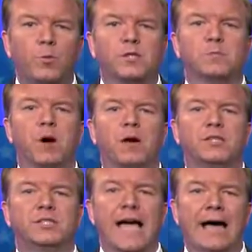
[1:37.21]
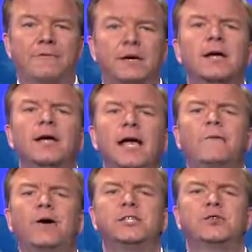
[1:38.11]
with a smaller staff. It
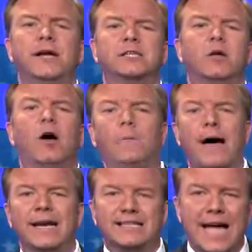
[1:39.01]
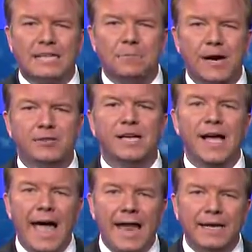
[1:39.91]
frustrates law-abiding taxpayers
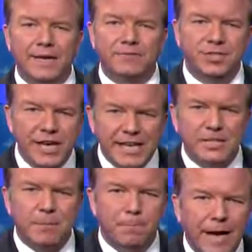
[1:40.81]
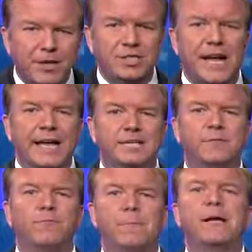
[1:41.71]
and gives cheats a better chance
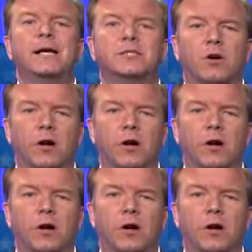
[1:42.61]
of ripping us